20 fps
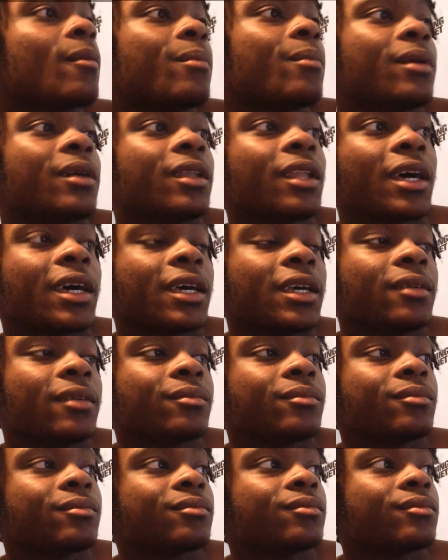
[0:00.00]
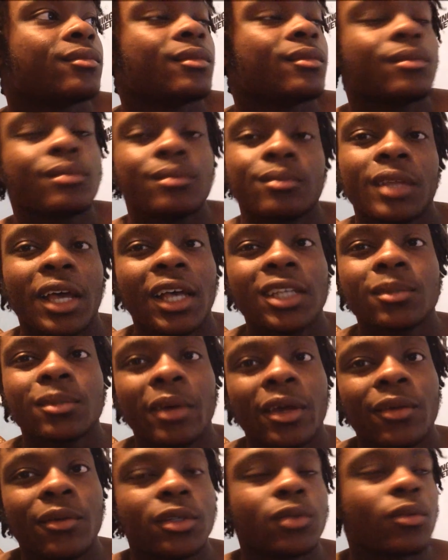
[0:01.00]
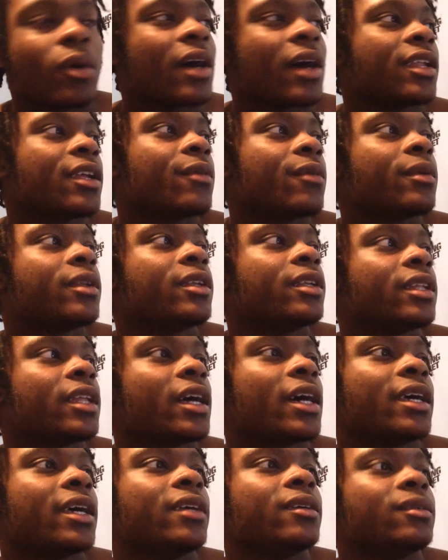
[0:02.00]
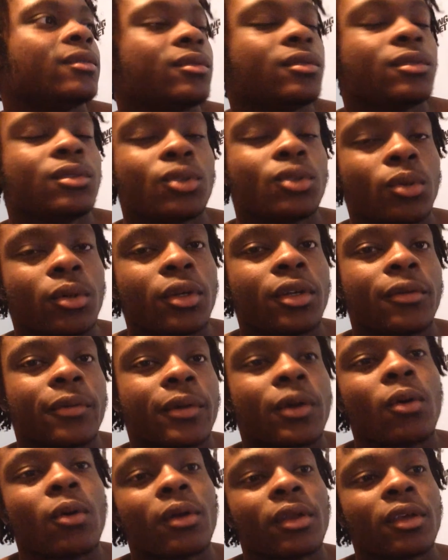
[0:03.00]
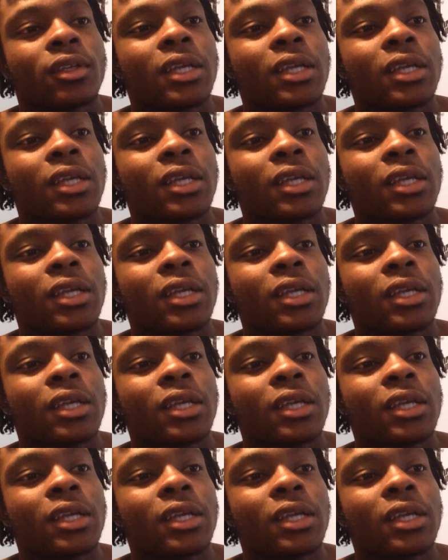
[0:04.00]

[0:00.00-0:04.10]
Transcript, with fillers: But, like, that's the main reason why I didn't really, like, do any recording.